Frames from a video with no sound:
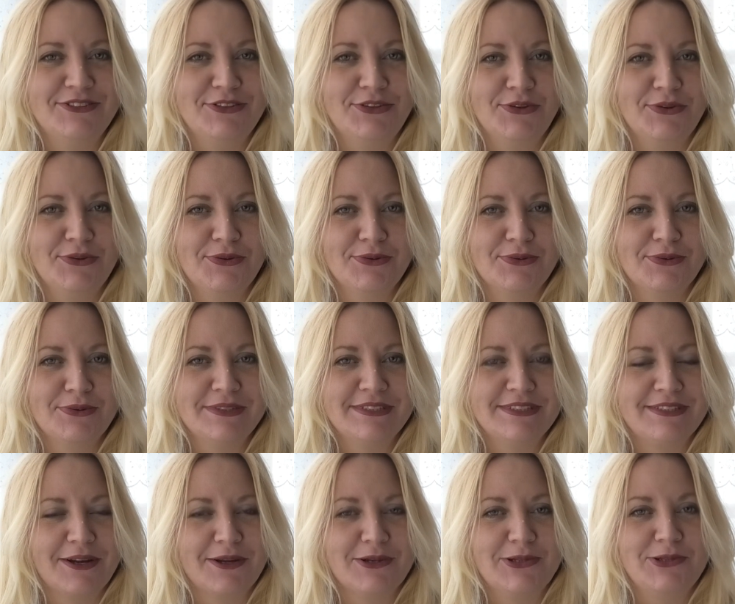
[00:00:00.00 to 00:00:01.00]
to
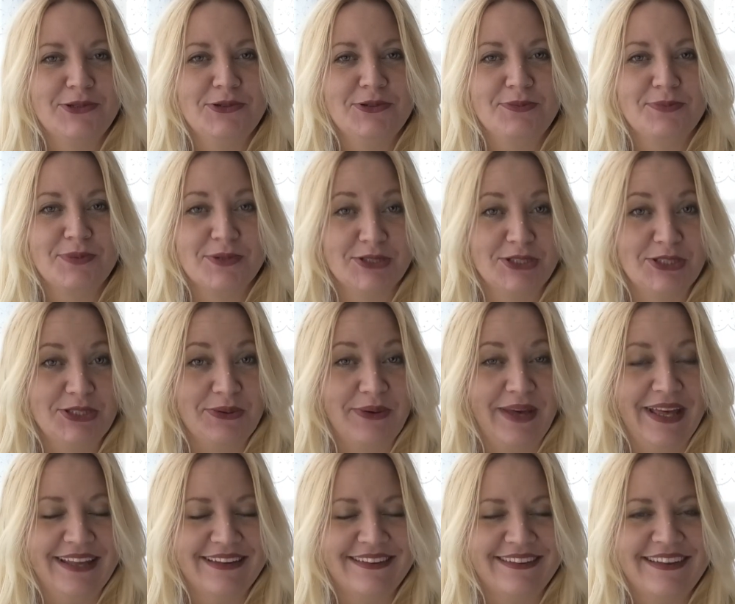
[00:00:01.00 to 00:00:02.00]
start to pursue
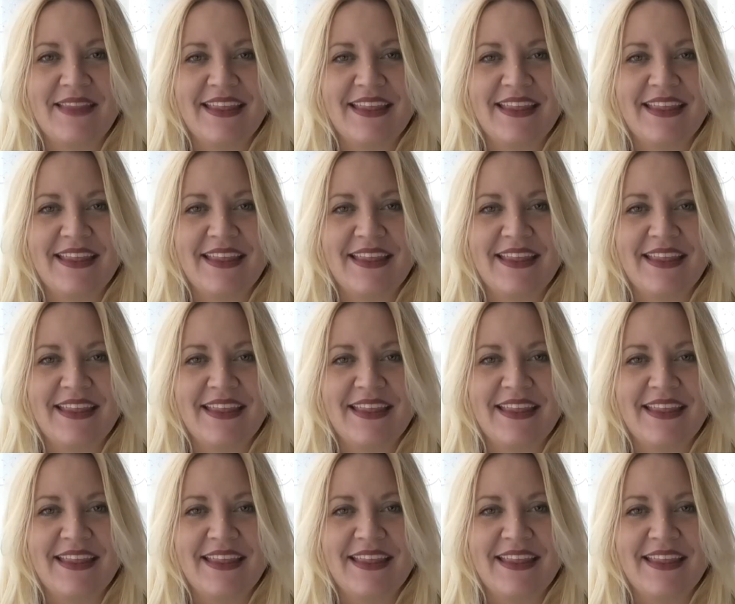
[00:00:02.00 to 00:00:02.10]
it.